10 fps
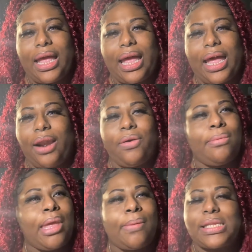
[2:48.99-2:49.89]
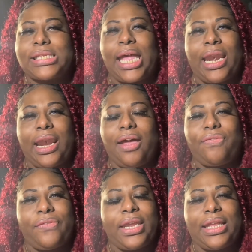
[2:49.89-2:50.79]
I don't remember signing up
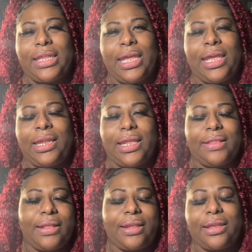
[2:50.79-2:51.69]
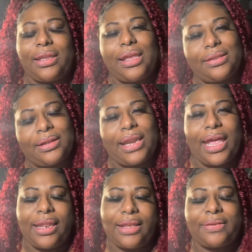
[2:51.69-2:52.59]
for anything, this and that.